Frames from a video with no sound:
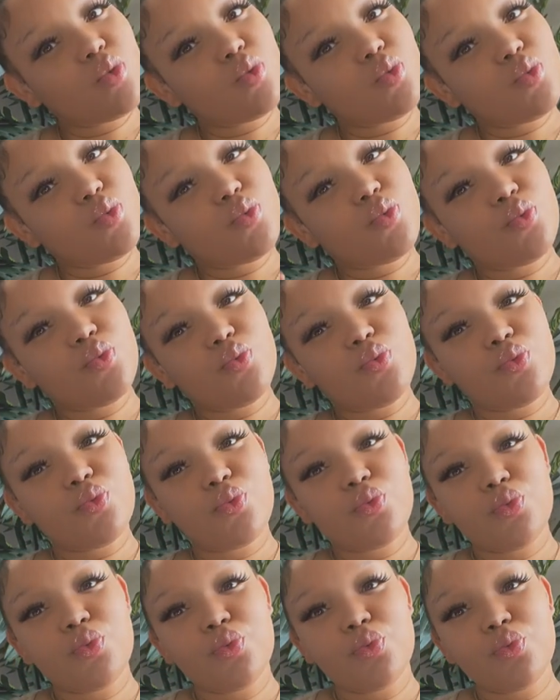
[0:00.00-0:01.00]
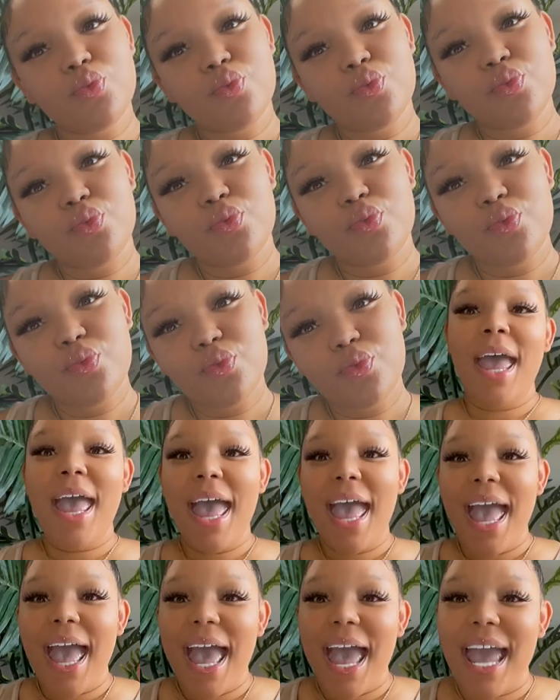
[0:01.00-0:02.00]
I lose my
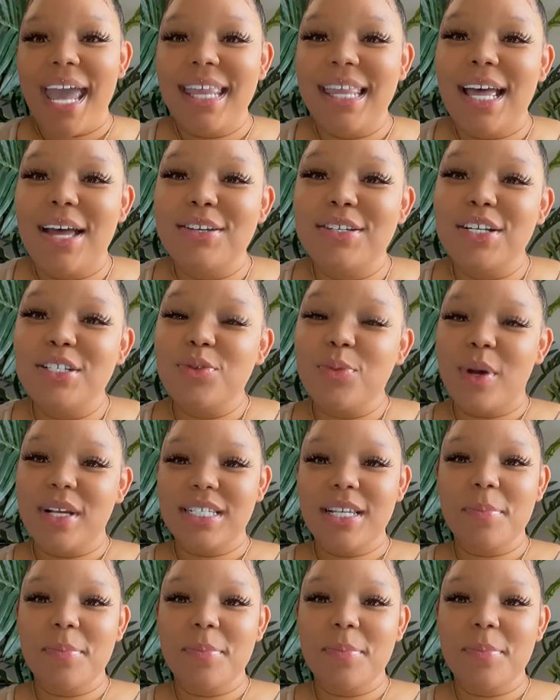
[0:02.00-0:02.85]
breath. Hey there guys, what's